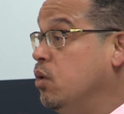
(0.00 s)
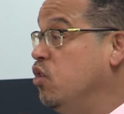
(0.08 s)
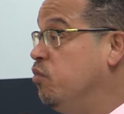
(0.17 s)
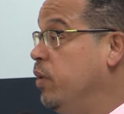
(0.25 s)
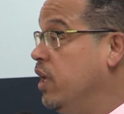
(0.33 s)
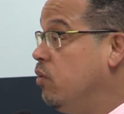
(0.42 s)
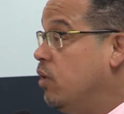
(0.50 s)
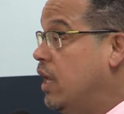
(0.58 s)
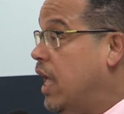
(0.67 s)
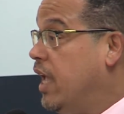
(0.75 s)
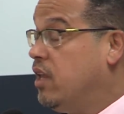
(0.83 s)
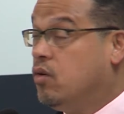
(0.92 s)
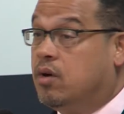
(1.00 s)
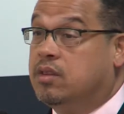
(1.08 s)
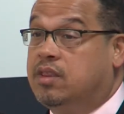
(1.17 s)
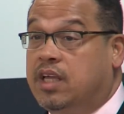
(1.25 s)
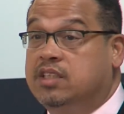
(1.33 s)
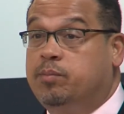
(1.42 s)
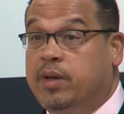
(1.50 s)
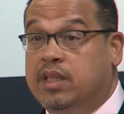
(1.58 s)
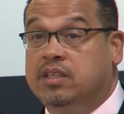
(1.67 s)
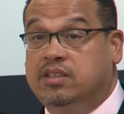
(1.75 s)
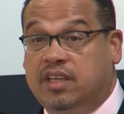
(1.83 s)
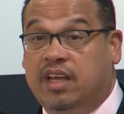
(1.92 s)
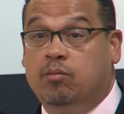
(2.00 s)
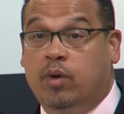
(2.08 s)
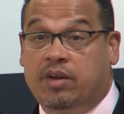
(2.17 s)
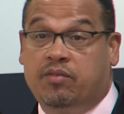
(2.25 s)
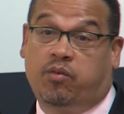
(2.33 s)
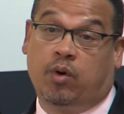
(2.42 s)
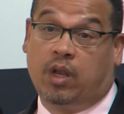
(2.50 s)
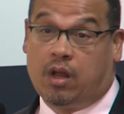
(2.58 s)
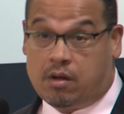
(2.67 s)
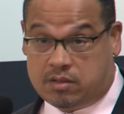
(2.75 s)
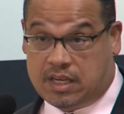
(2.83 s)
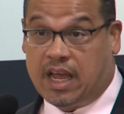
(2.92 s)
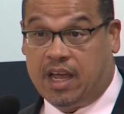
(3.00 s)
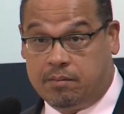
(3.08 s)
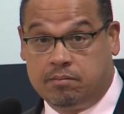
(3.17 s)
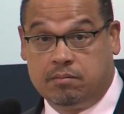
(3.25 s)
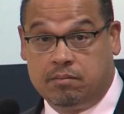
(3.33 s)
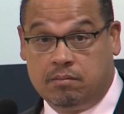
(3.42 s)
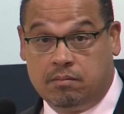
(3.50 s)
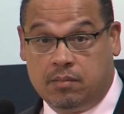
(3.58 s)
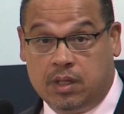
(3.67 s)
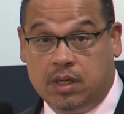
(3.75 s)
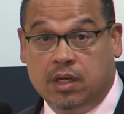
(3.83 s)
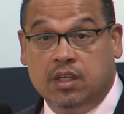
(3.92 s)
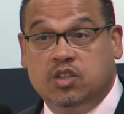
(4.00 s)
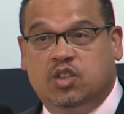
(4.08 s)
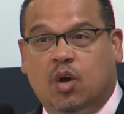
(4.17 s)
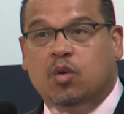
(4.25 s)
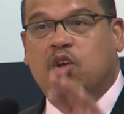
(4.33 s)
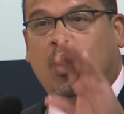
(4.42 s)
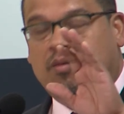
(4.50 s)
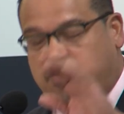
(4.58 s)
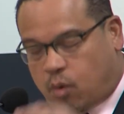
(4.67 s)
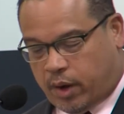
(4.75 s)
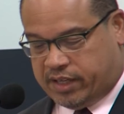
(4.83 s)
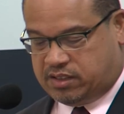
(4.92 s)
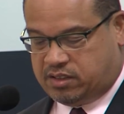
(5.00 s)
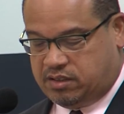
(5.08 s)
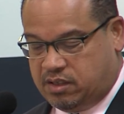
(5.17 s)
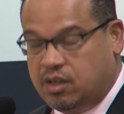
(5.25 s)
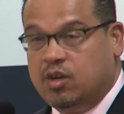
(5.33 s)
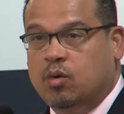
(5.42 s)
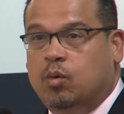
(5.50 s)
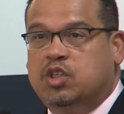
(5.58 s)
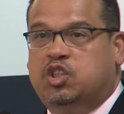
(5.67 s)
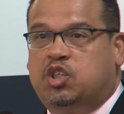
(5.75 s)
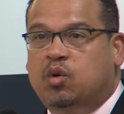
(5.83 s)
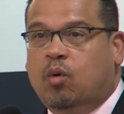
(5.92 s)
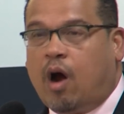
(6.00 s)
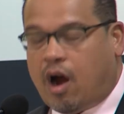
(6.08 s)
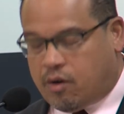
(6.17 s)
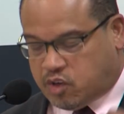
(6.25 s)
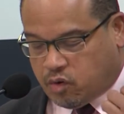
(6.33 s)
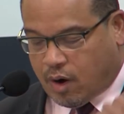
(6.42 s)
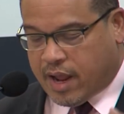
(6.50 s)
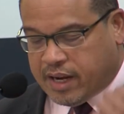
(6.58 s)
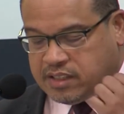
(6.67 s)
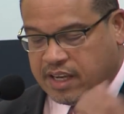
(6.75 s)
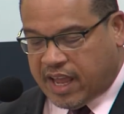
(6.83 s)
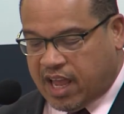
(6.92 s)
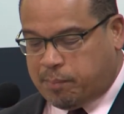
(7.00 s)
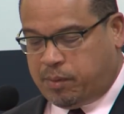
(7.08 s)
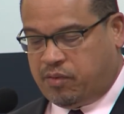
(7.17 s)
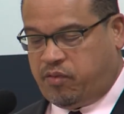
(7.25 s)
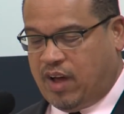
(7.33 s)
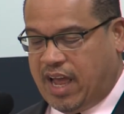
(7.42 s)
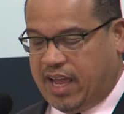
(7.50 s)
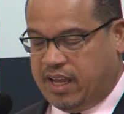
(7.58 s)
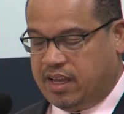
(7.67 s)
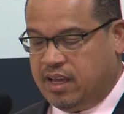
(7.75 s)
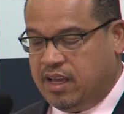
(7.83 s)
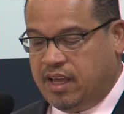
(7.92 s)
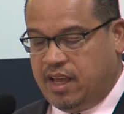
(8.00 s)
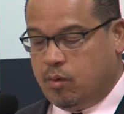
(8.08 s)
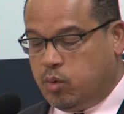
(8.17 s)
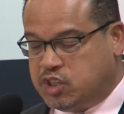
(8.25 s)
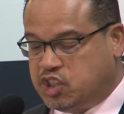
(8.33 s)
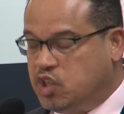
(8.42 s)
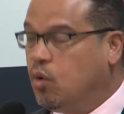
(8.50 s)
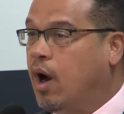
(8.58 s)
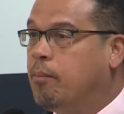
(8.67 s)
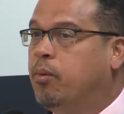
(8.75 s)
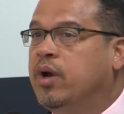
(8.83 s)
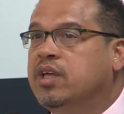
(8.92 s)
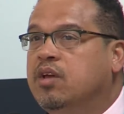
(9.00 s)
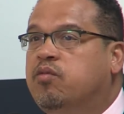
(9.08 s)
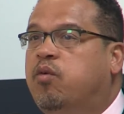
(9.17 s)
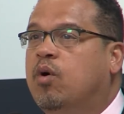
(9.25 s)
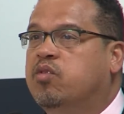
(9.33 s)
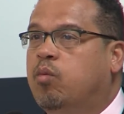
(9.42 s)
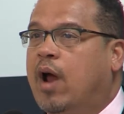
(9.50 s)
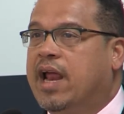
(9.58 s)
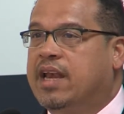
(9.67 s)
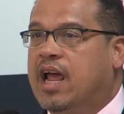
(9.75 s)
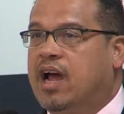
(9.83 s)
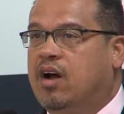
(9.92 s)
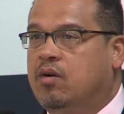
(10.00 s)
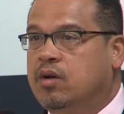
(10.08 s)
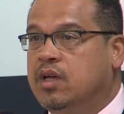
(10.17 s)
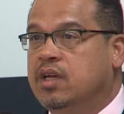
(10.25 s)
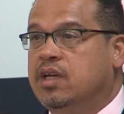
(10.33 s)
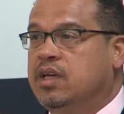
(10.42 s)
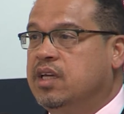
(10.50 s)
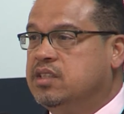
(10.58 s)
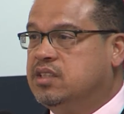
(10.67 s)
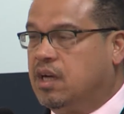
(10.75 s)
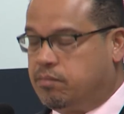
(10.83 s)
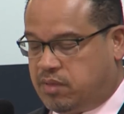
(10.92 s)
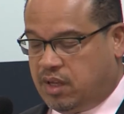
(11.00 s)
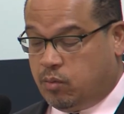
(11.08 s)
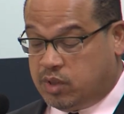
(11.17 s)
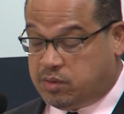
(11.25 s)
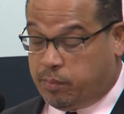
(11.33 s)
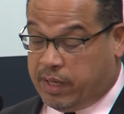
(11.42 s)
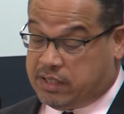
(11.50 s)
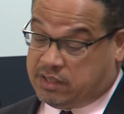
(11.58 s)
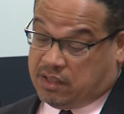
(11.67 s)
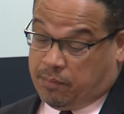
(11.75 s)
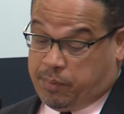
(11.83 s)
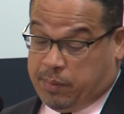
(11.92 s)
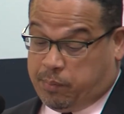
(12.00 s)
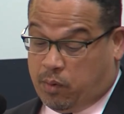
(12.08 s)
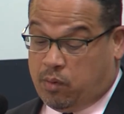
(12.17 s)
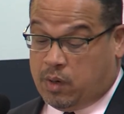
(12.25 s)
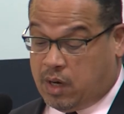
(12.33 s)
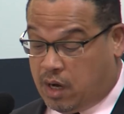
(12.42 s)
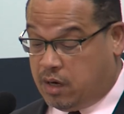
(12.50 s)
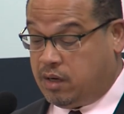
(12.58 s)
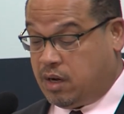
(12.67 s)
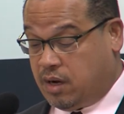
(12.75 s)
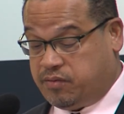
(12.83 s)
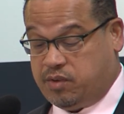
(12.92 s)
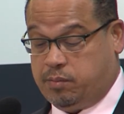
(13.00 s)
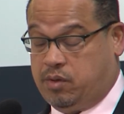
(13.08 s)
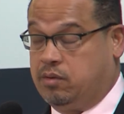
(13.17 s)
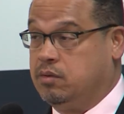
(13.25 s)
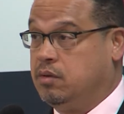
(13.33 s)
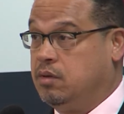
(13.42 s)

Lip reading: who've been relying on things being the same way for a long time. So your voice, which you are trying to amplify and which you are bringing forth right now, is something which makes some people uncomfortable.